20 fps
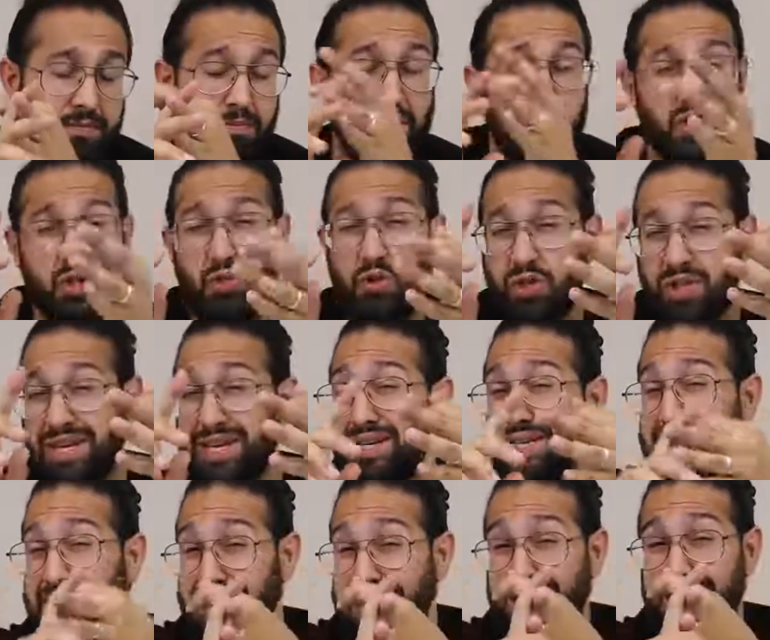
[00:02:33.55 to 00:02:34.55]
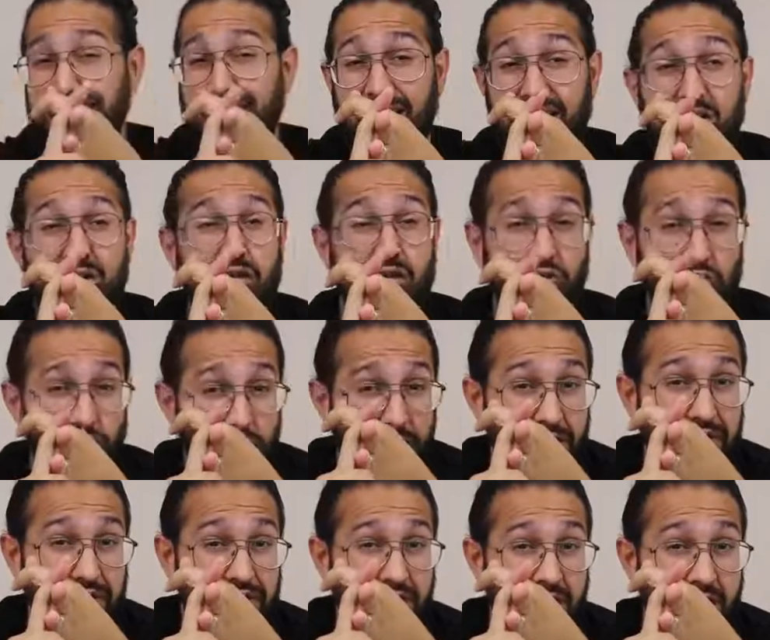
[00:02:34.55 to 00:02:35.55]
plus you also get 60-day
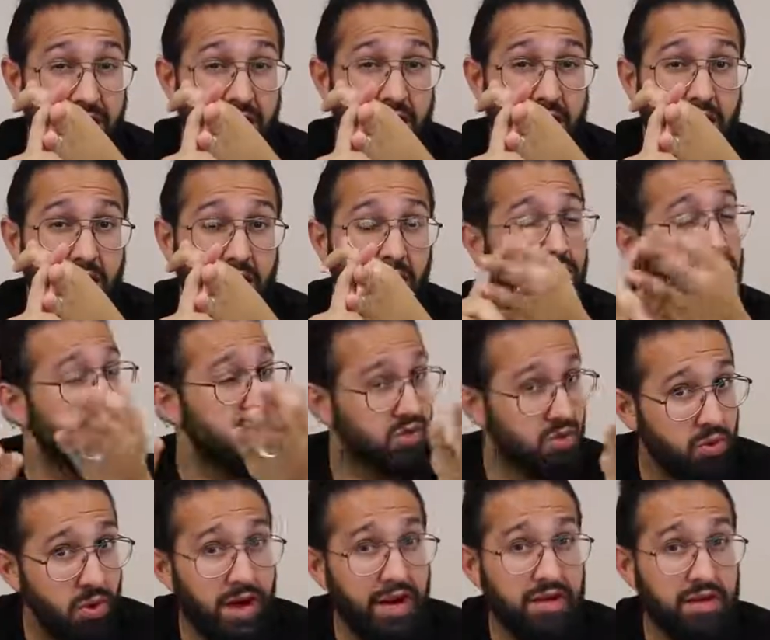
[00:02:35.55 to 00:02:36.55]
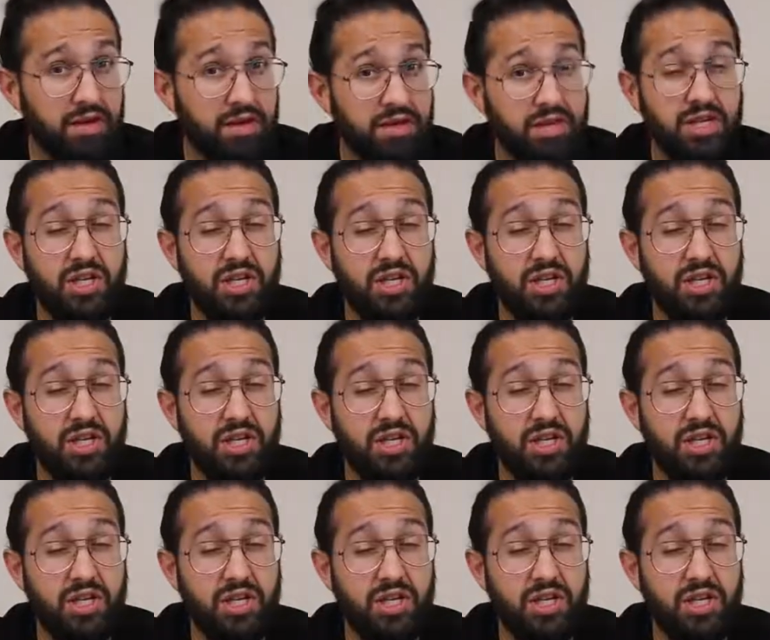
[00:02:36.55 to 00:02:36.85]
storage, which is quite good.